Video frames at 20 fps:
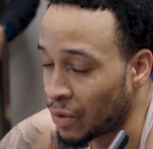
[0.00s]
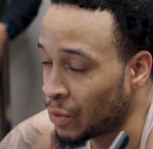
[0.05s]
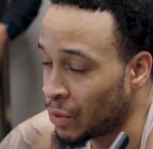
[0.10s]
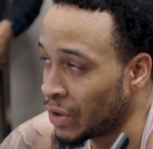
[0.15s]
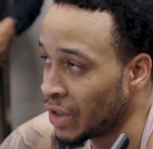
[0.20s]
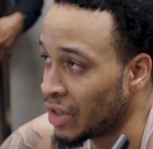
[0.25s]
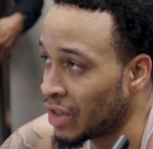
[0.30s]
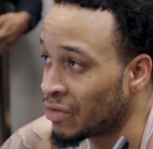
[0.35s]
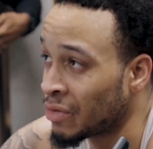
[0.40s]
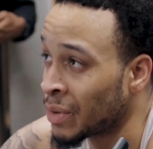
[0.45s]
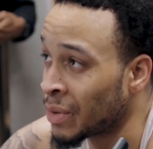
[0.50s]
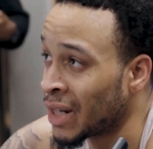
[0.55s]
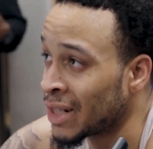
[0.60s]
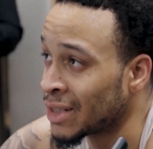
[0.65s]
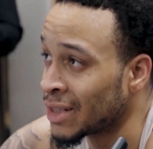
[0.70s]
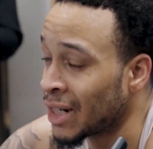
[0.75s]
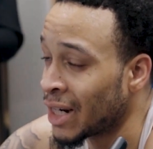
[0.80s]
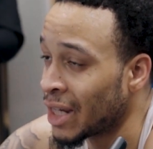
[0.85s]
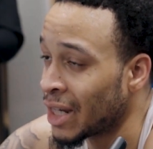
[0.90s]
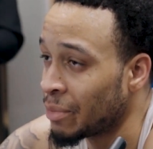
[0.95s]
we need from
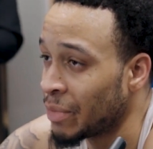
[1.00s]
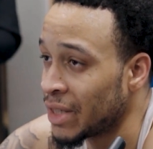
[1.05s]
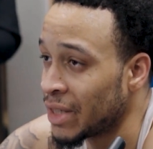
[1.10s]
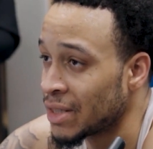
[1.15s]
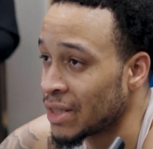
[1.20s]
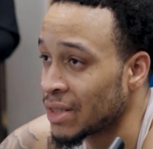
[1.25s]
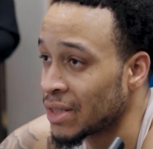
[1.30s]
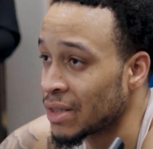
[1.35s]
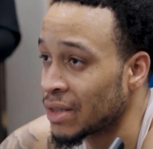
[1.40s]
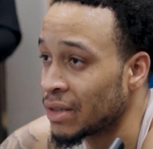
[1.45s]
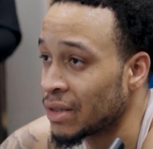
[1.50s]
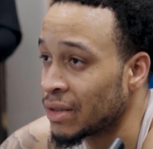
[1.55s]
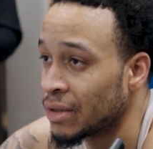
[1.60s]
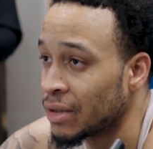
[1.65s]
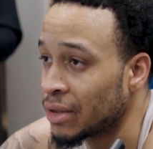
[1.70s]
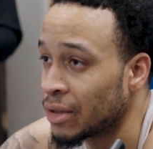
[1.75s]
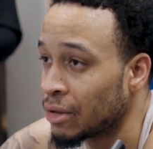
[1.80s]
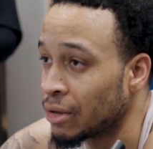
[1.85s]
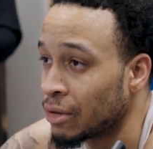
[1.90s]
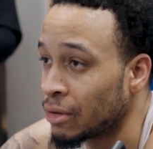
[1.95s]
night to night basis.
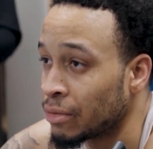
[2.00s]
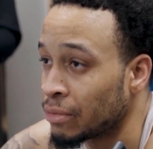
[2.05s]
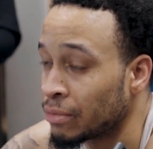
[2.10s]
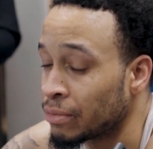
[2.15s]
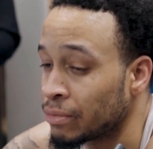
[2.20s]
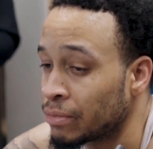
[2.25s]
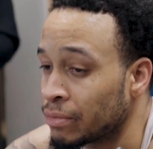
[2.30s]
Um,